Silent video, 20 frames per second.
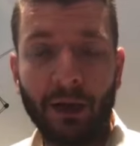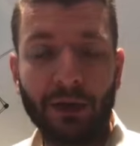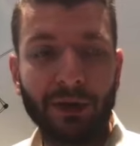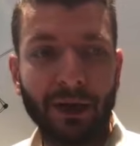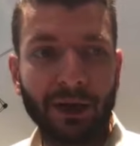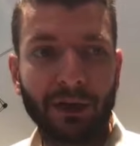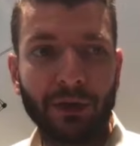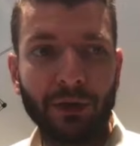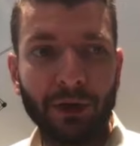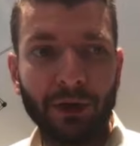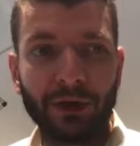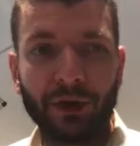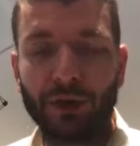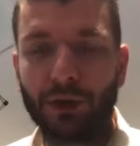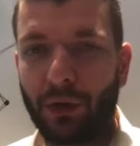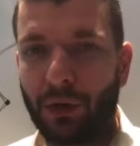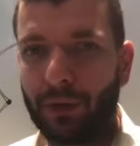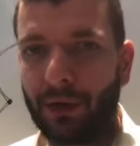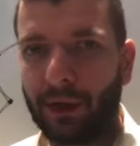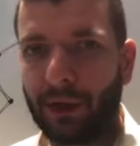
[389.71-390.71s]
Like you need to
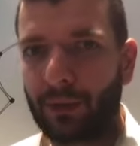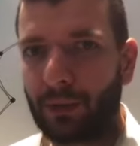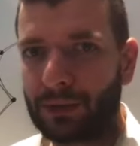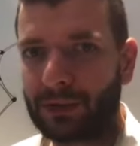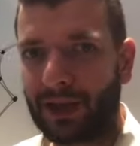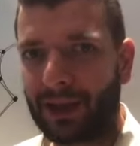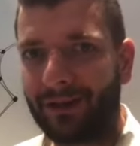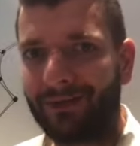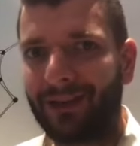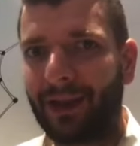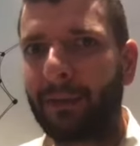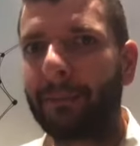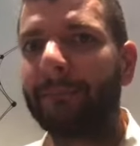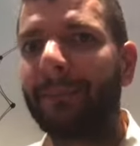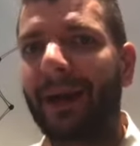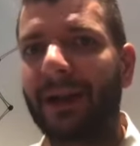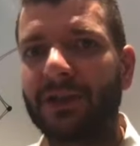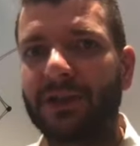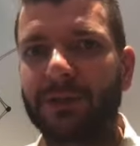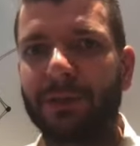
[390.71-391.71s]
know like what kind of like
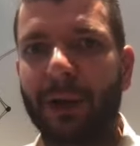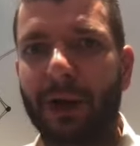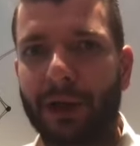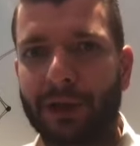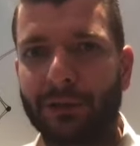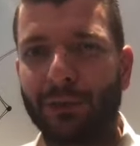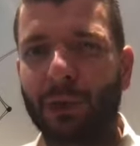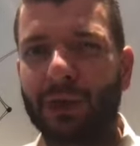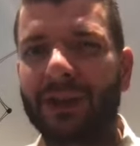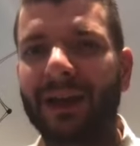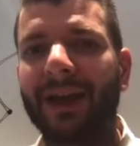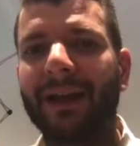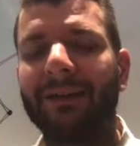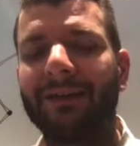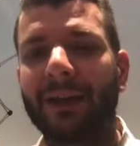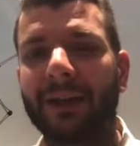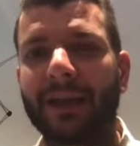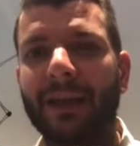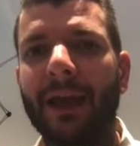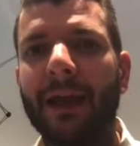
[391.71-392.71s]
benchmarks, what kind of
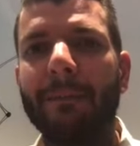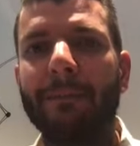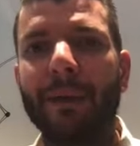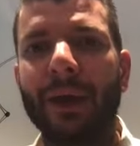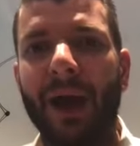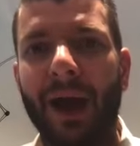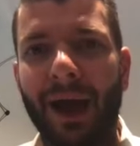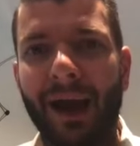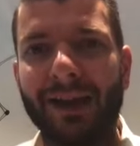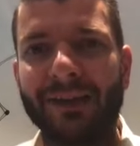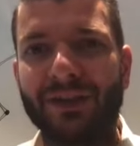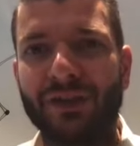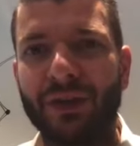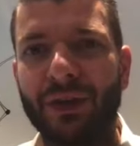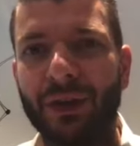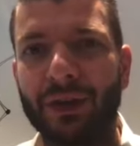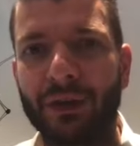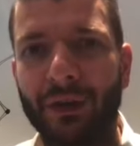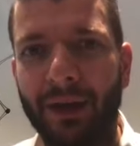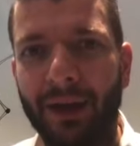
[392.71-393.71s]
like KPIs you
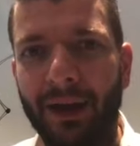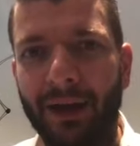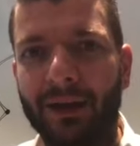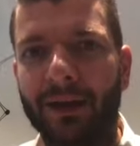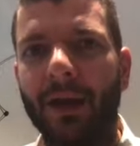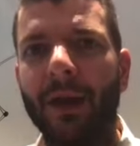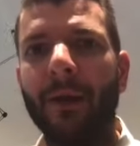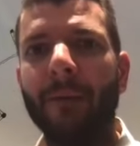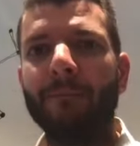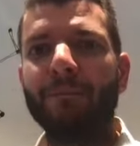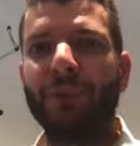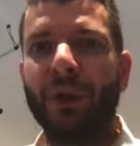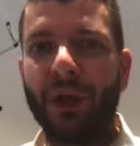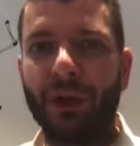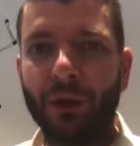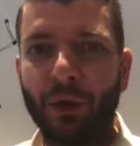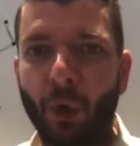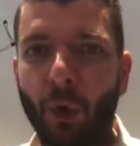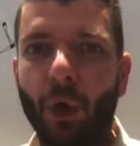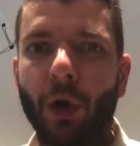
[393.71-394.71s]
need to hit
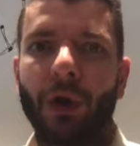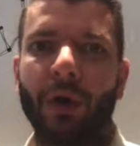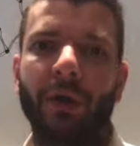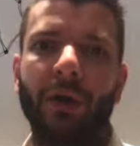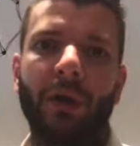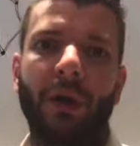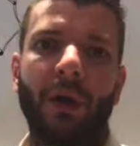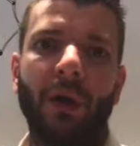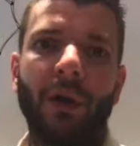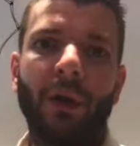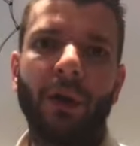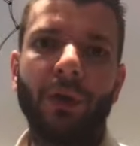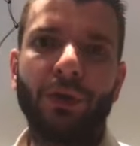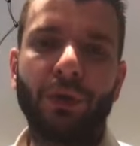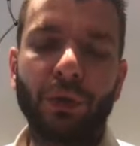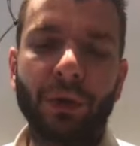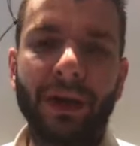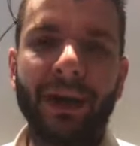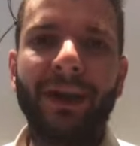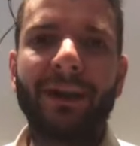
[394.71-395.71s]
in order
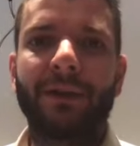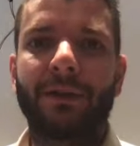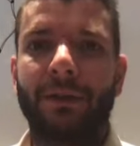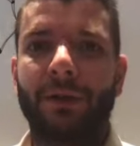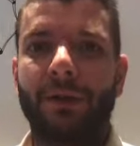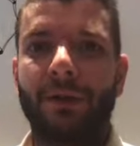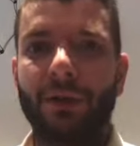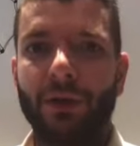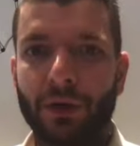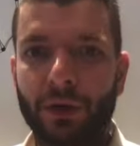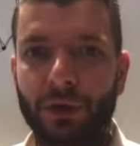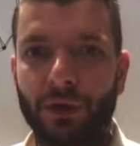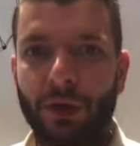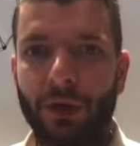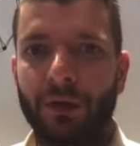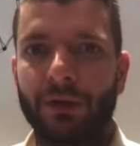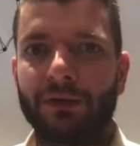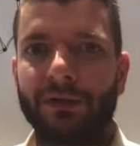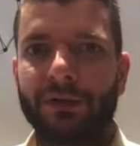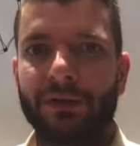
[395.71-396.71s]
to hit your
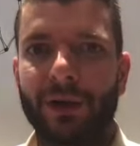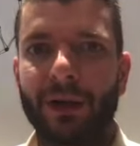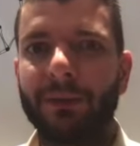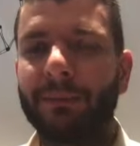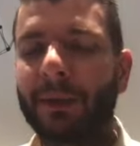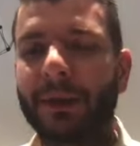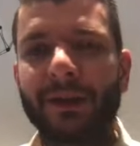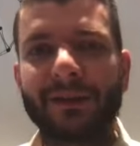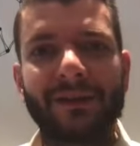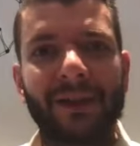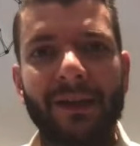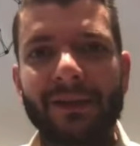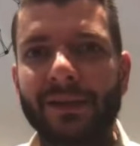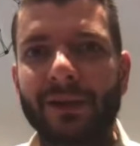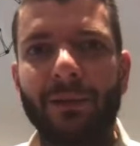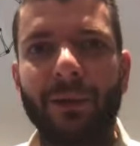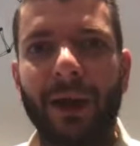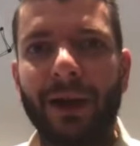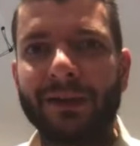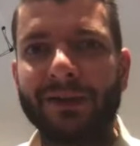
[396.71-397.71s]
goals, right? Because
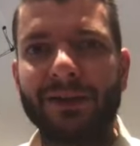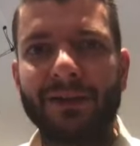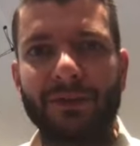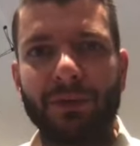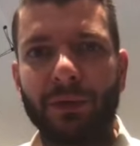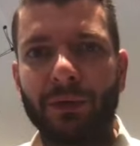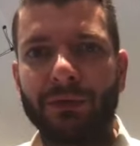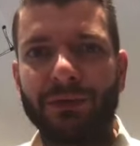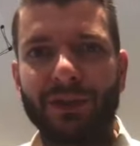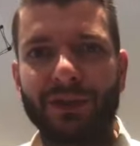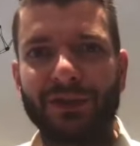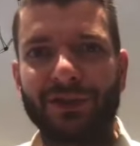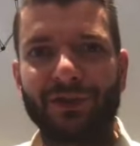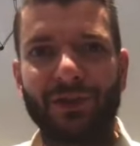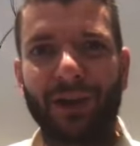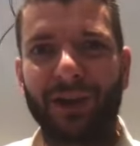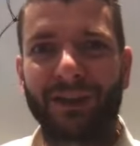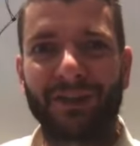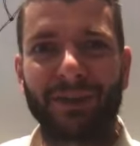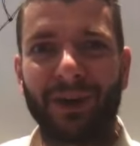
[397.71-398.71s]
otherwise it will just
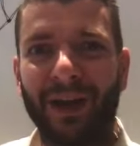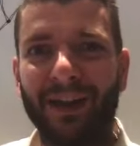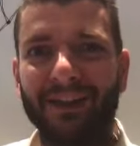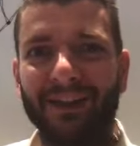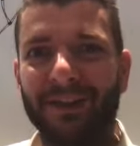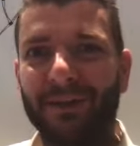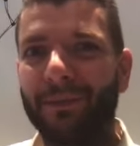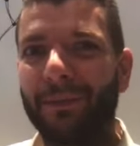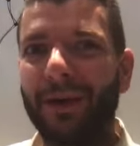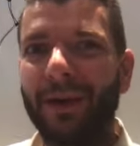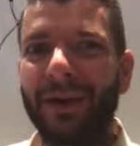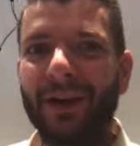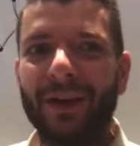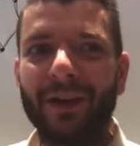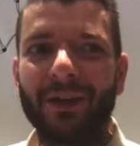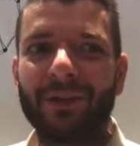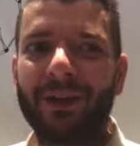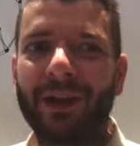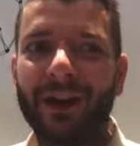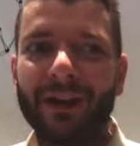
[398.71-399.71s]
look random,
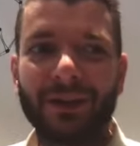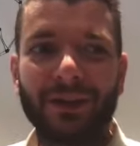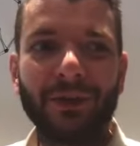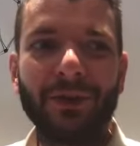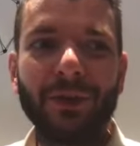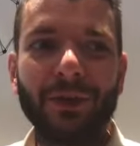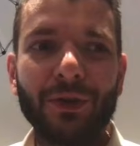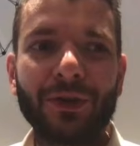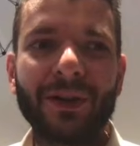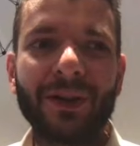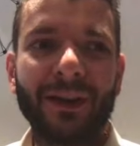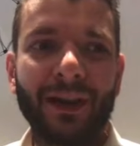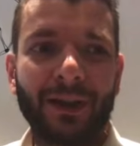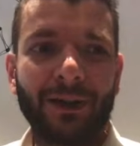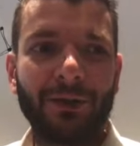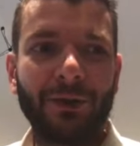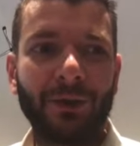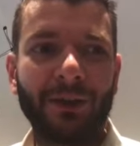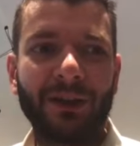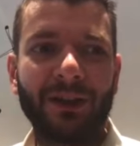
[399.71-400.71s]
right? You
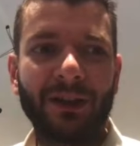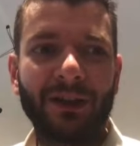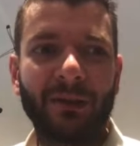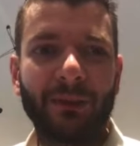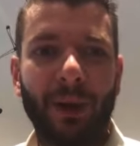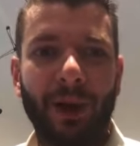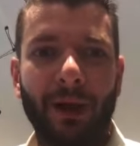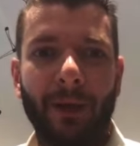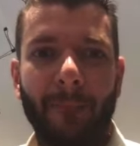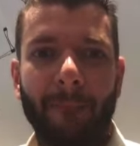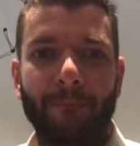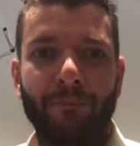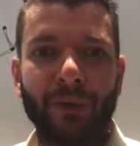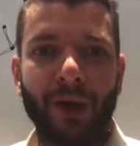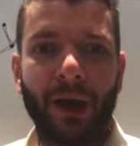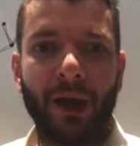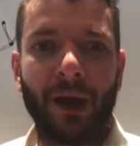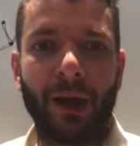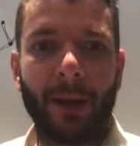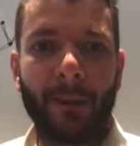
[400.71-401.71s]
cannot do it that way.
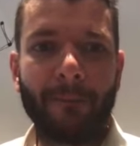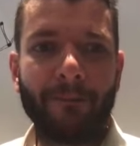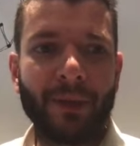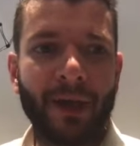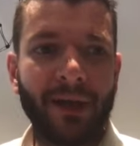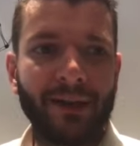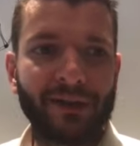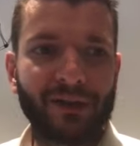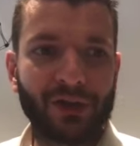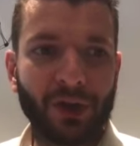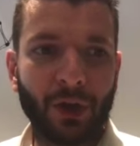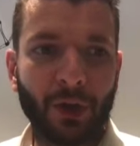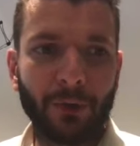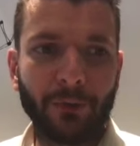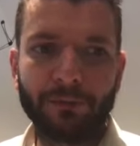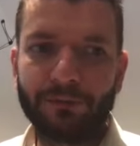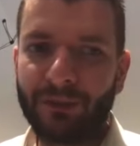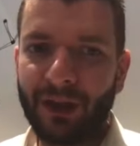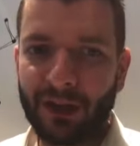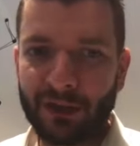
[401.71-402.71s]
And
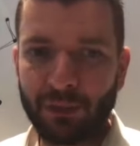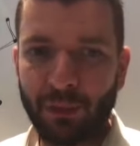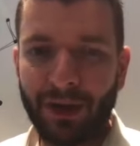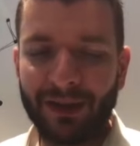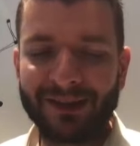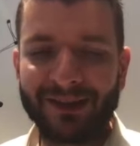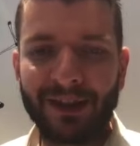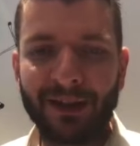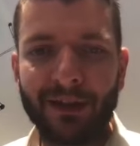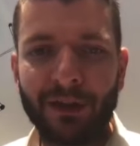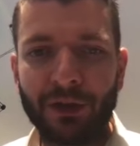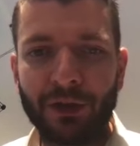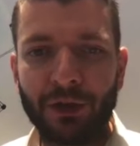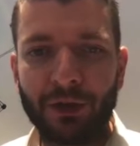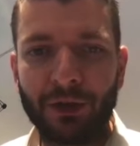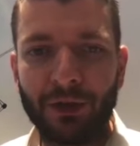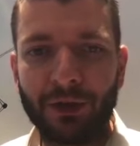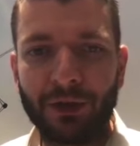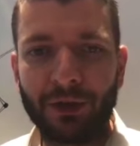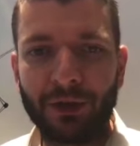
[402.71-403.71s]
so that's one thing that you
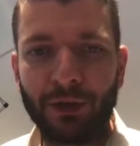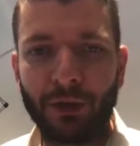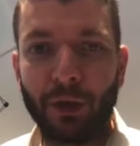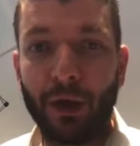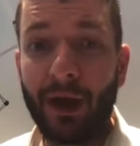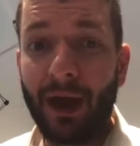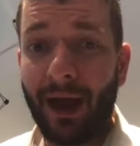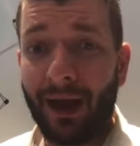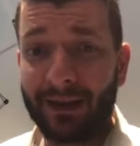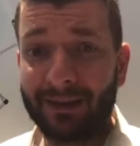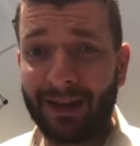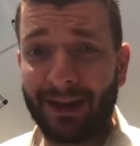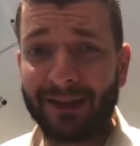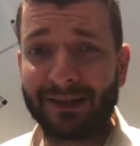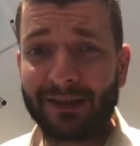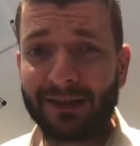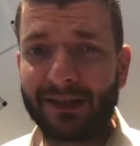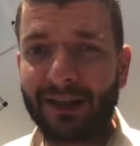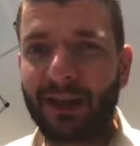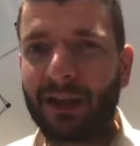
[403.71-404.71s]
need to do.
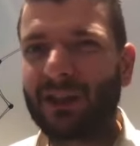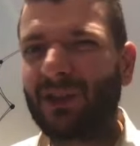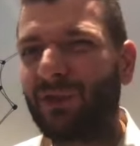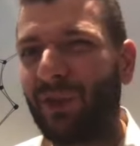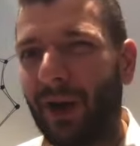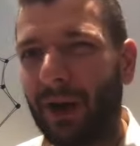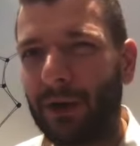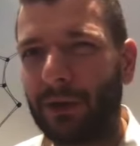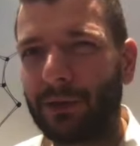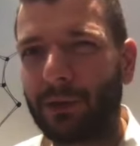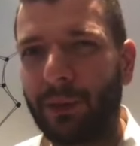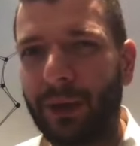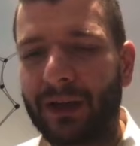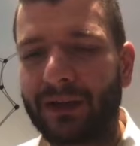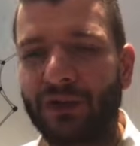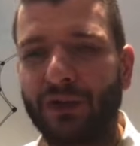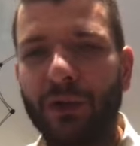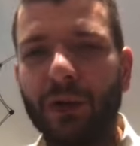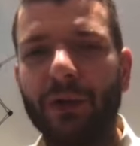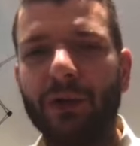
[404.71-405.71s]
Another thing is funnel
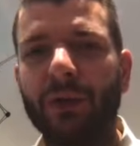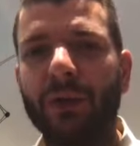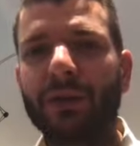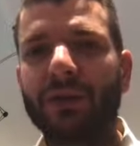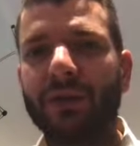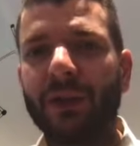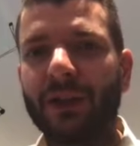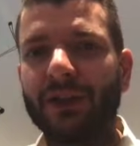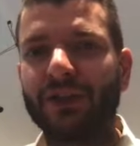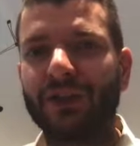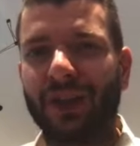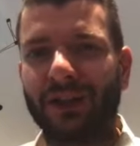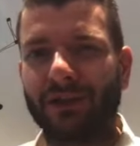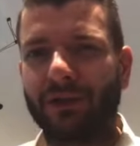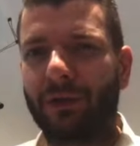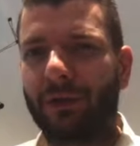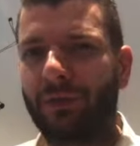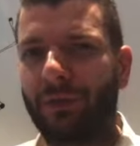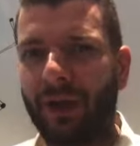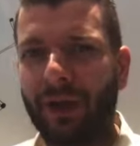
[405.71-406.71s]
tweaks. You need to adjust
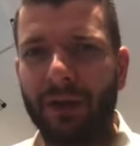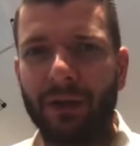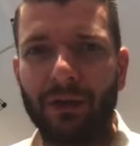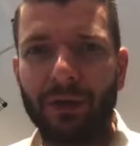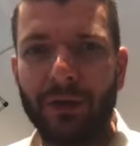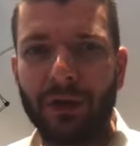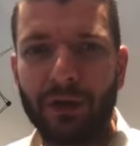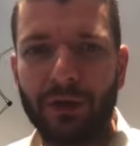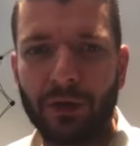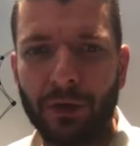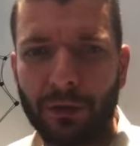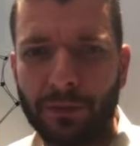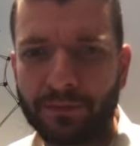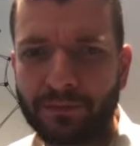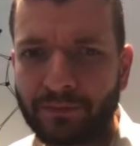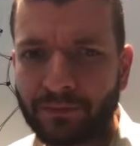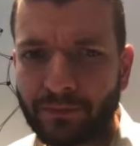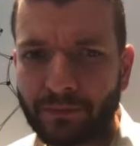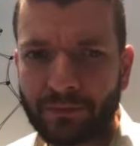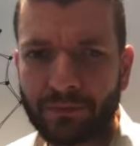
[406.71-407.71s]
your funnel. You need to,
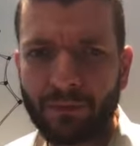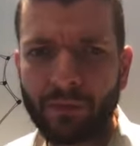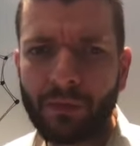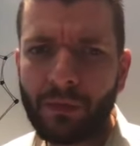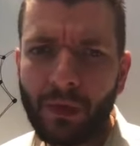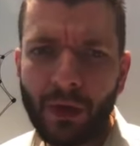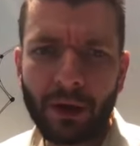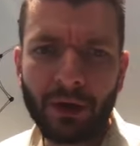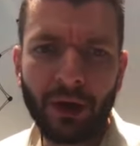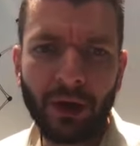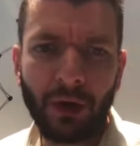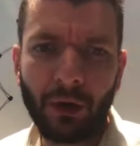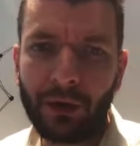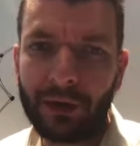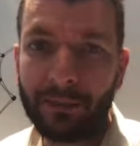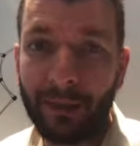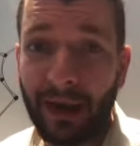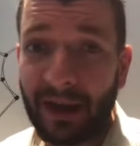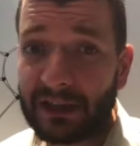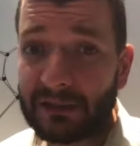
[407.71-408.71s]
you know,
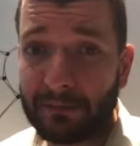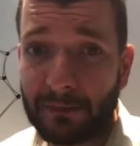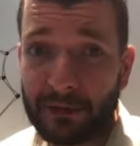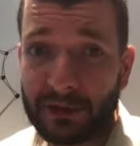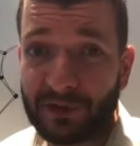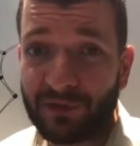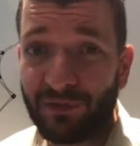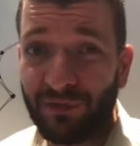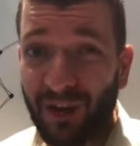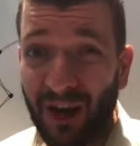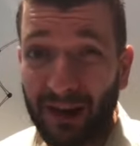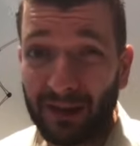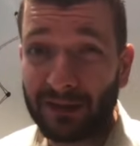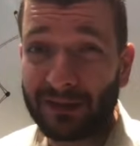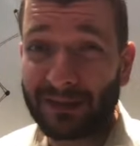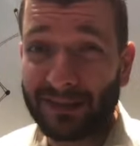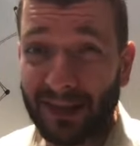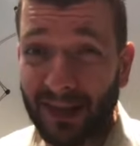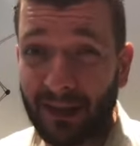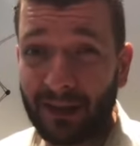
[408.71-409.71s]
in my experience, funnel
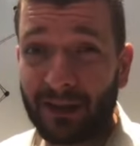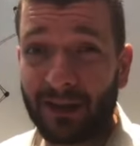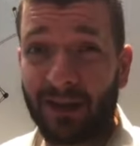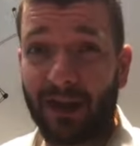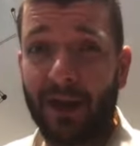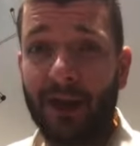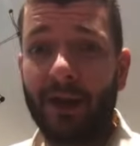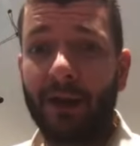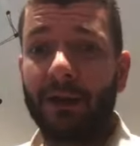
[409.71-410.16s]
scaling.